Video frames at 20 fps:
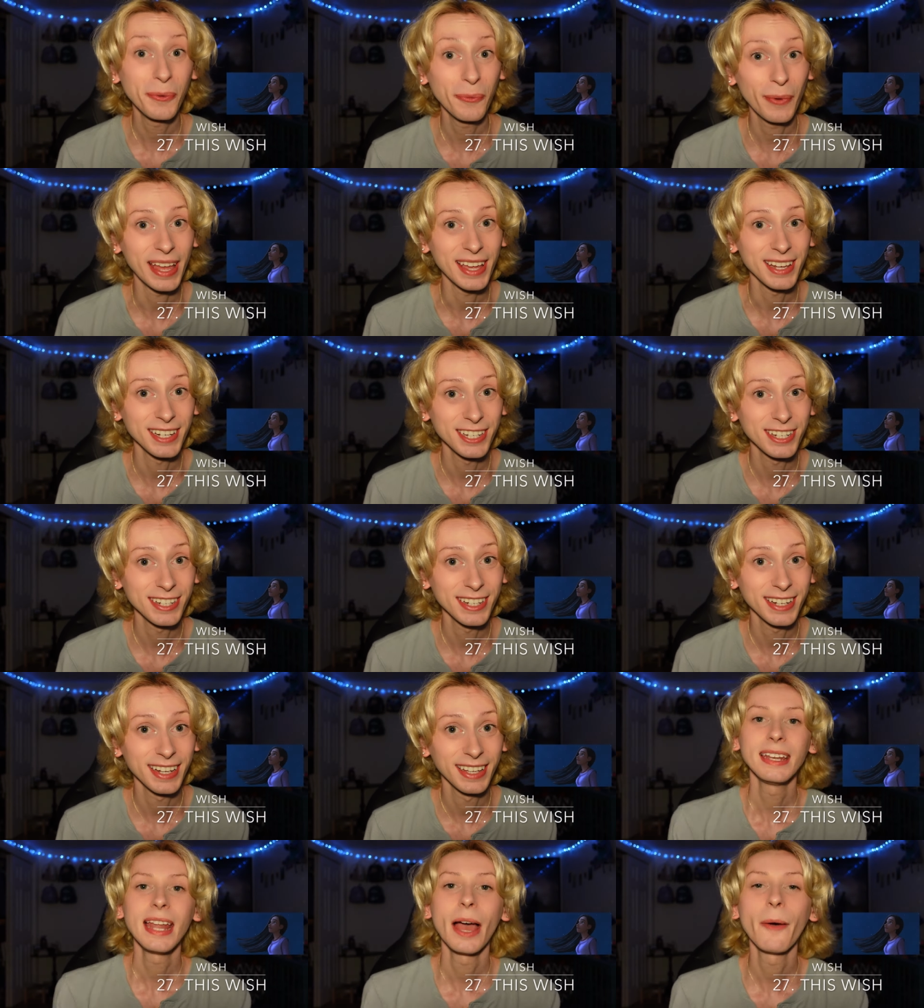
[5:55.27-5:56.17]
Wish.
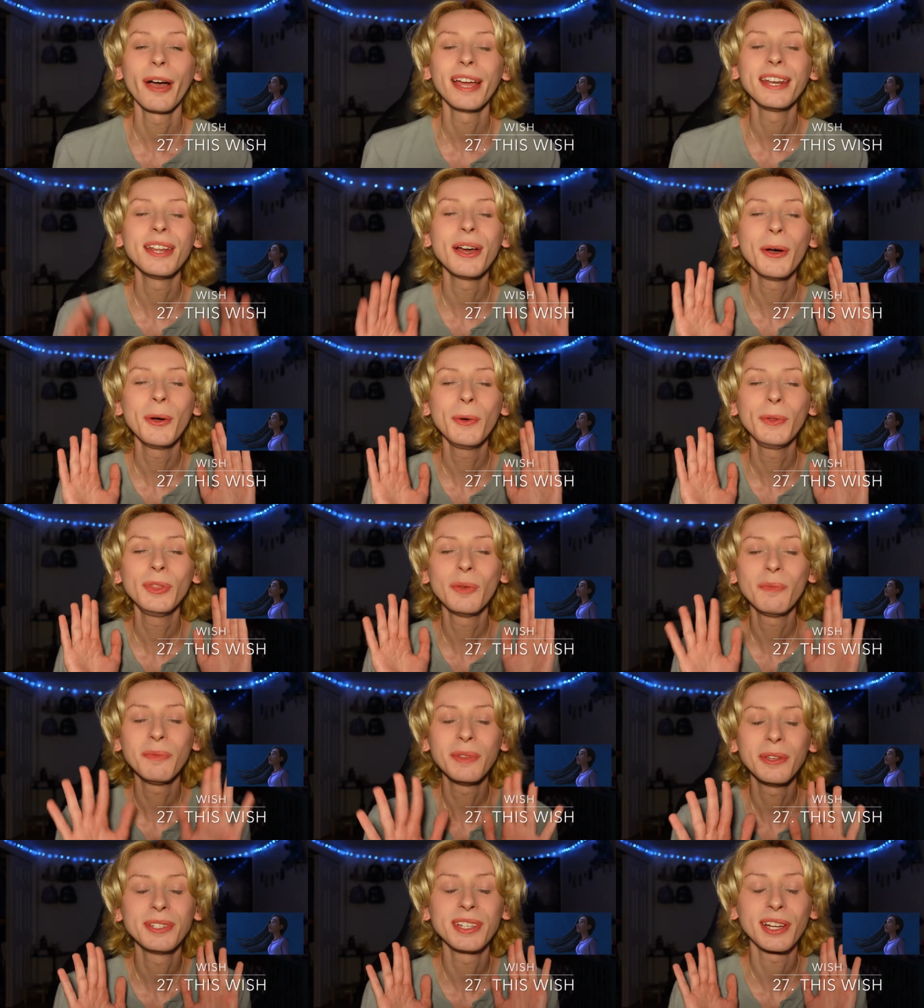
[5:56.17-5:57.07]
Now I know the
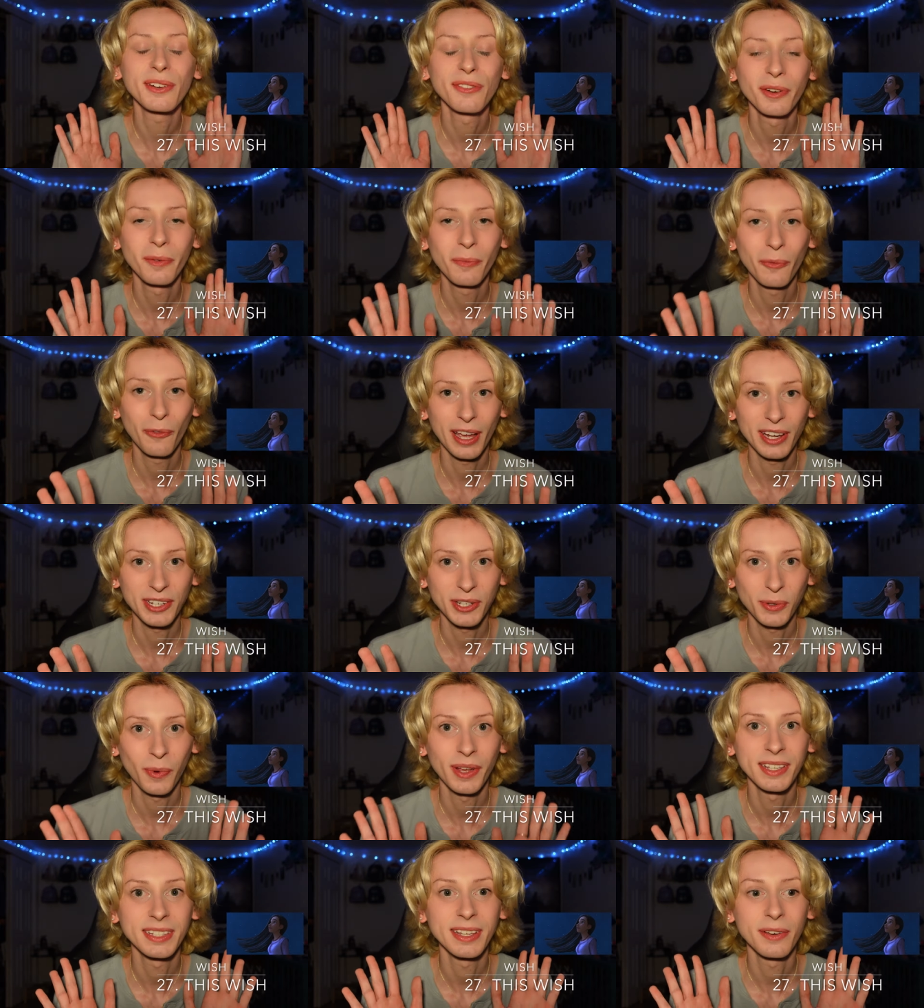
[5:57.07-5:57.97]
music from
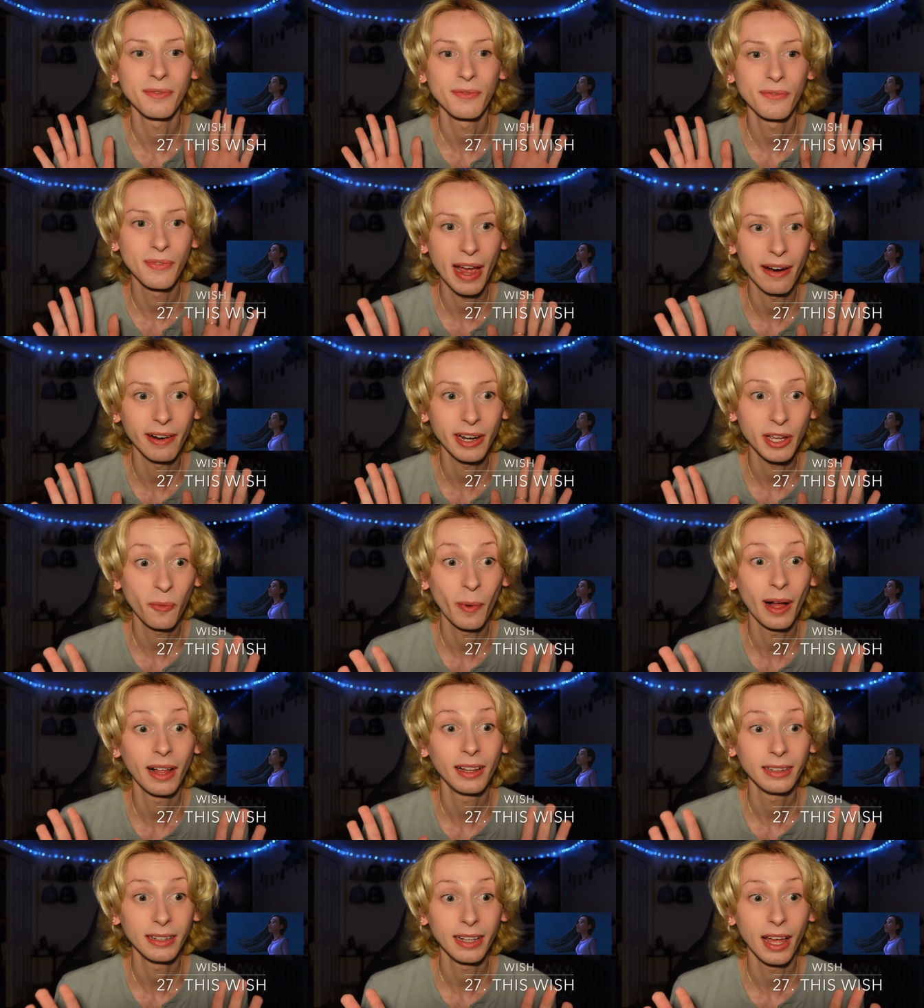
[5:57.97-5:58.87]
Wish wasn't very
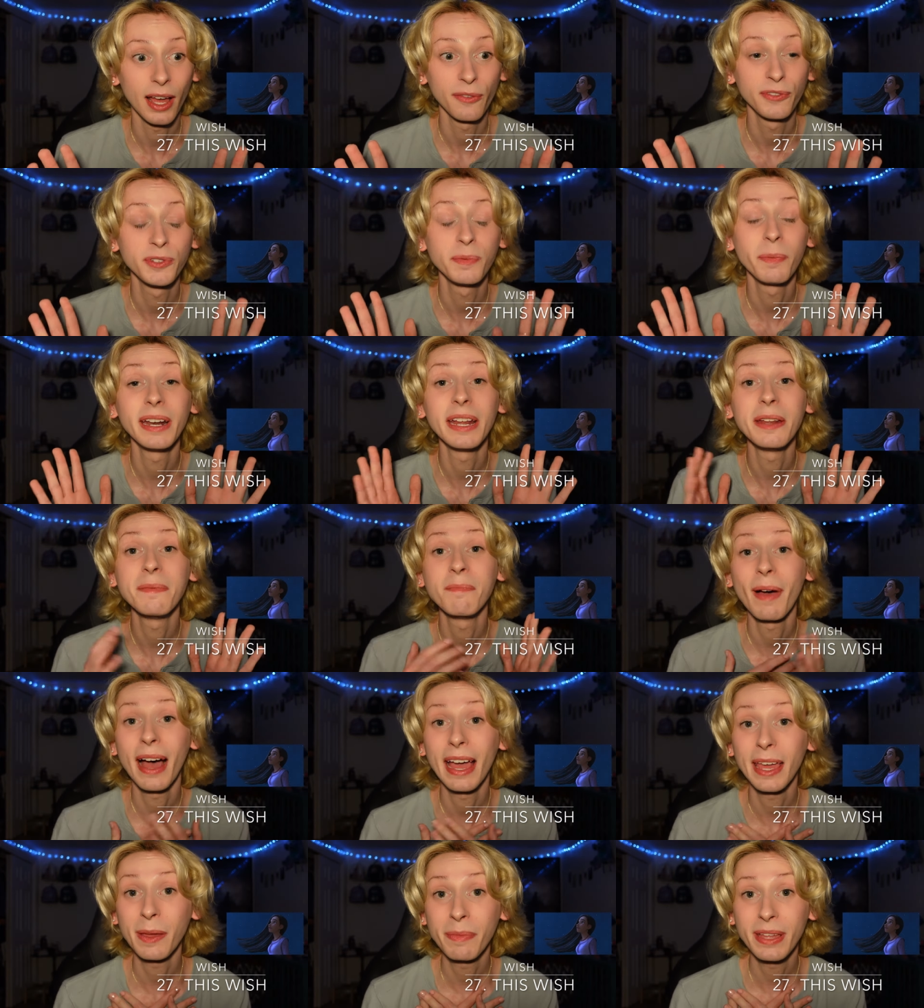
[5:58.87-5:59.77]
well loved, but in
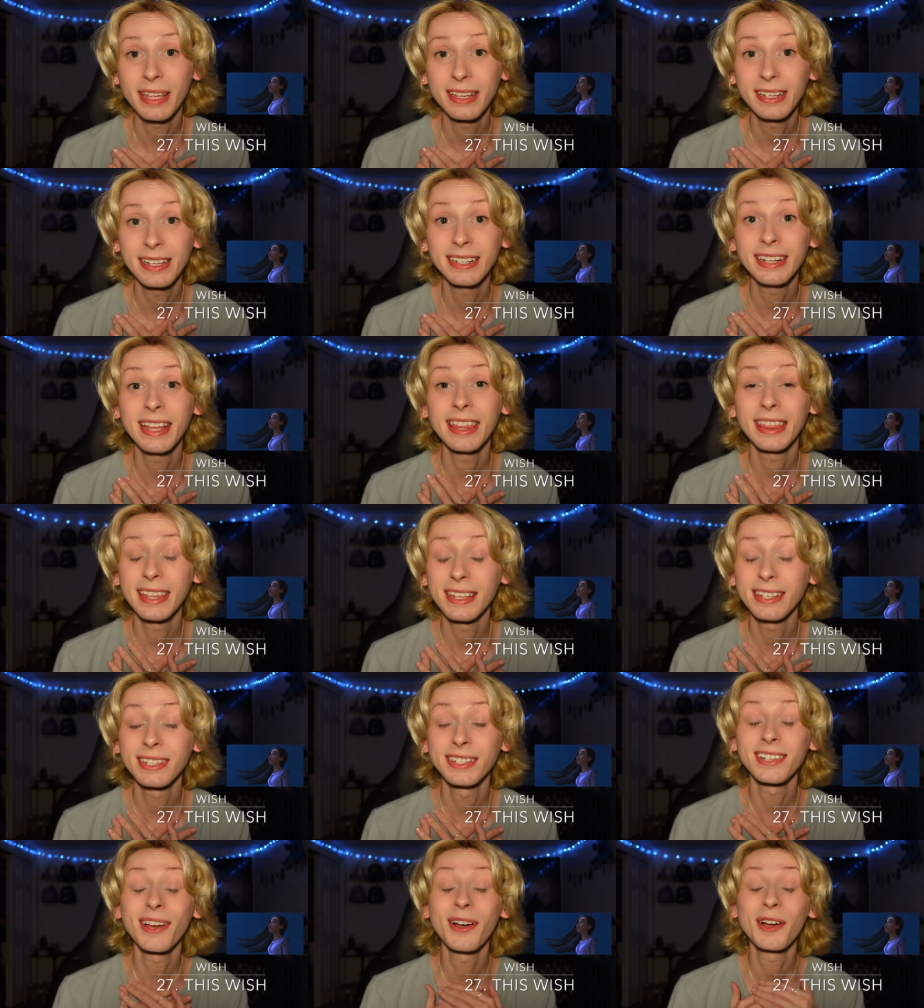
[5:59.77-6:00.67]
my opinion,
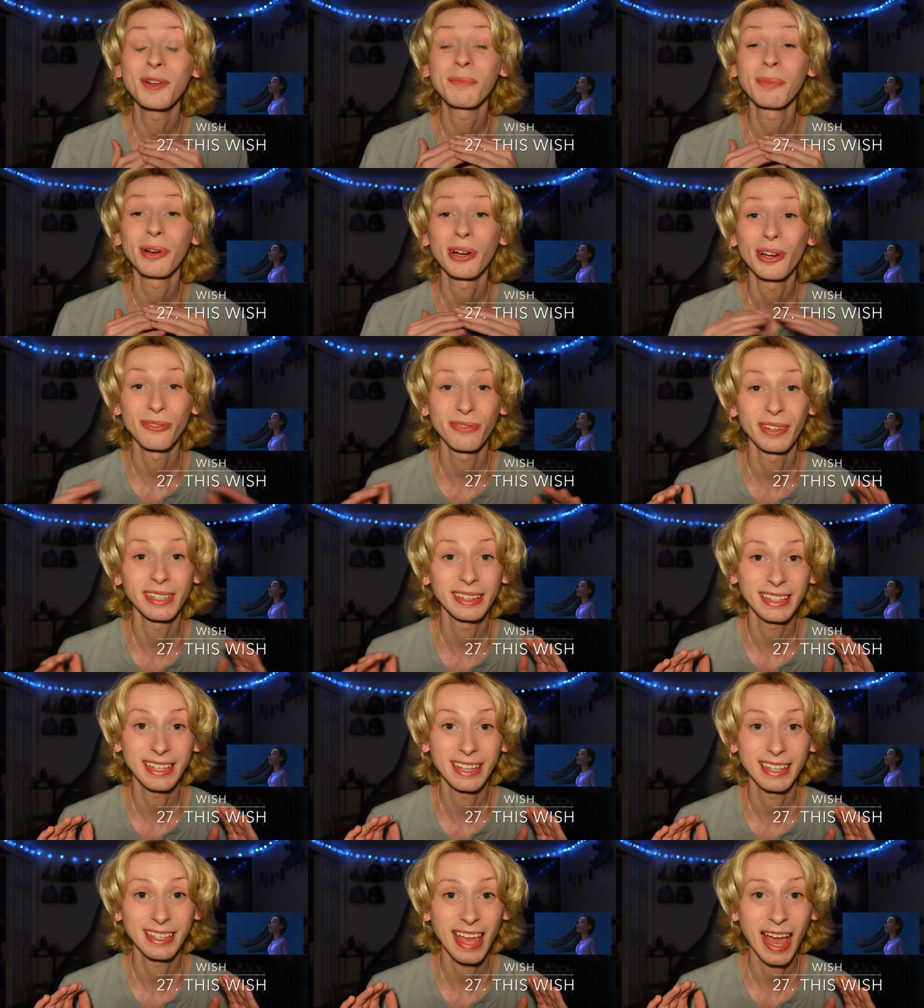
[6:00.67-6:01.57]
this song
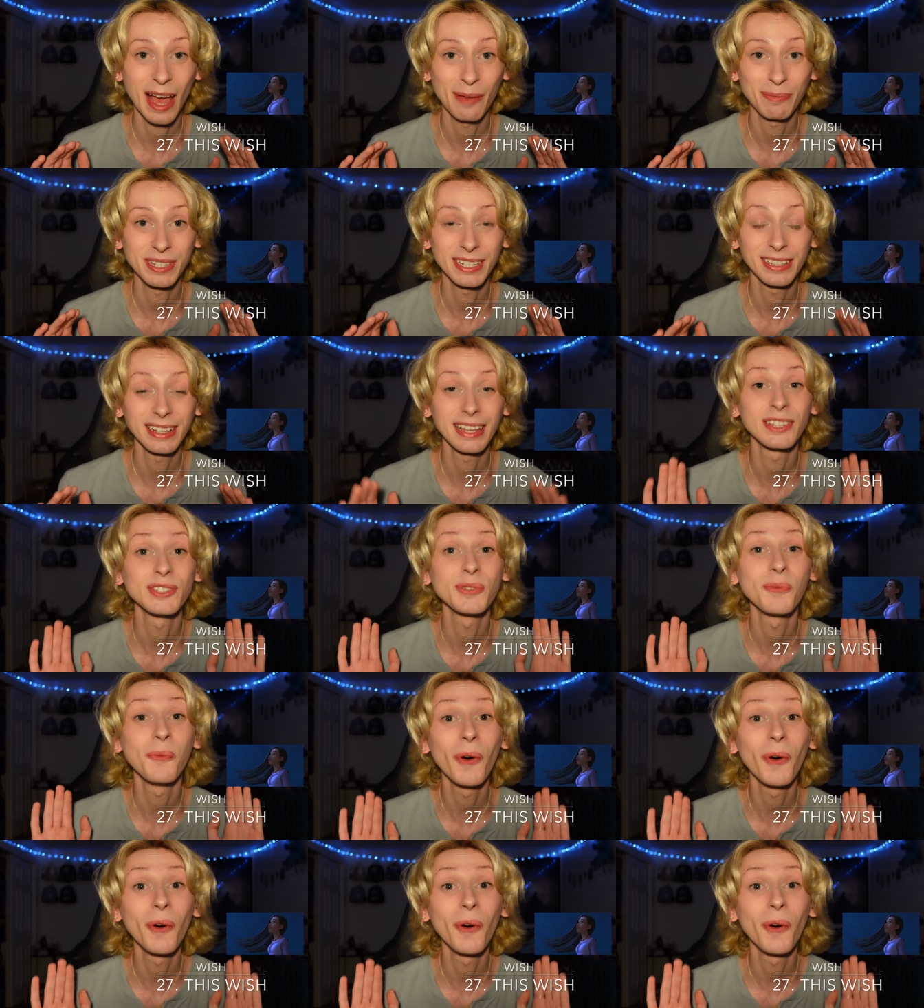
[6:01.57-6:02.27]
perfectly encapsulates